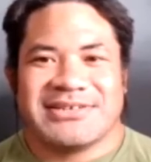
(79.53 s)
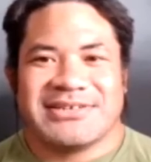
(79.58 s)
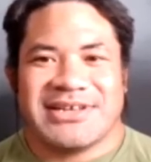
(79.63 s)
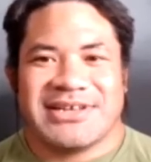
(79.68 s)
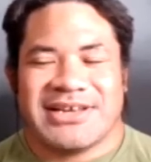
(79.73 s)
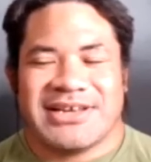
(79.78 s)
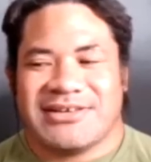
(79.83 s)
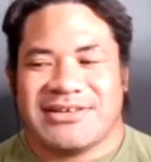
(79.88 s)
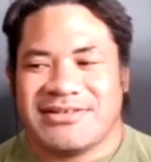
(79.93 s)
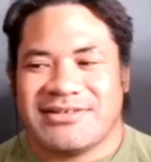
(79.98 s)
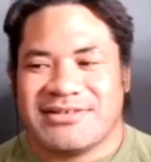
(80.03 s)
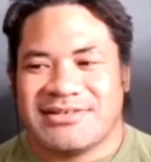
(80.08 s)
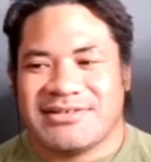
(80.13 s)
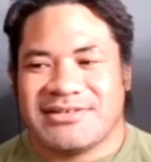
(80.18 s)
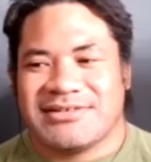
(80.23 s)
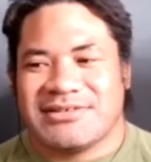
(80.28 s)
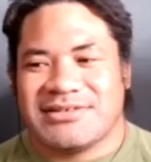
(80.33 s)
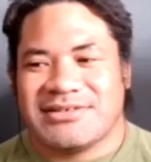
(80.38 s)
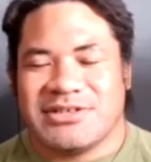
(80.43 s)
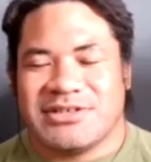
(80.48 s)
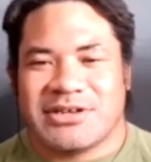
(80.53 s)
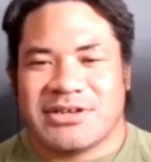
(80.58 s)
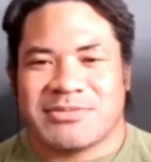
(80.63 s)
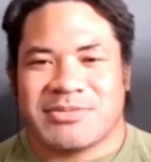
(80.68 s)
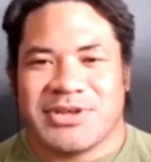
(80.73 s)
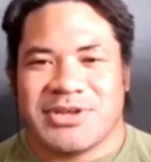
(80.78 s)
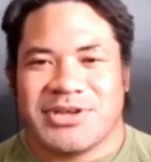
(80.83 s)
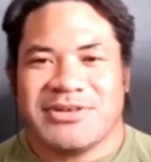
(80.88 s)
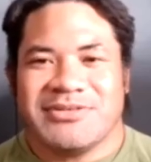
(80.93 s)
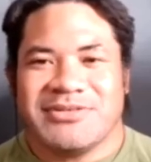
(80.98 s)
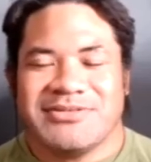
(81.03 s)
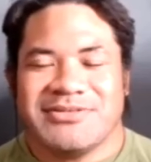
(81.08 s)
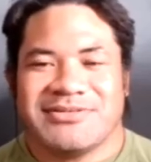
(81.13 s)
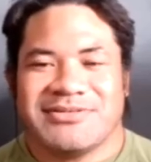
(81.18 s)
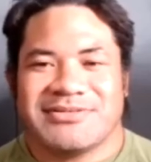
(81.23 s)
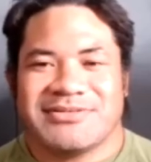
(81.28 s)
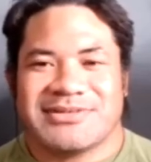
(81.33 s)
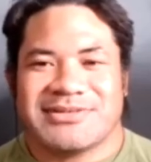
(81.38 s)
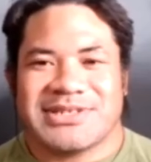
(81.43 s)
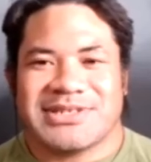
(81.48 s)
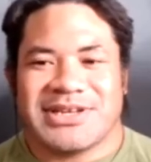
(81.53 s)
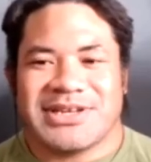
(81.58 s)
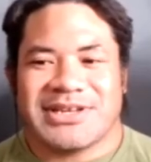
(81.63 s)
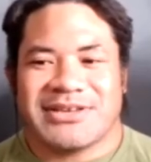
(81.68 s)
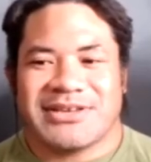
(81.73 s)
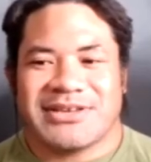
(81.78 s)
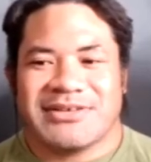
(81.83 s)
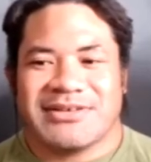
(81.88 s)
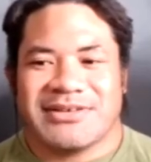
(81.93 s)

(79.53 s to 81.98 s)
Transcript: "Hey, you like my Ute?" It's like,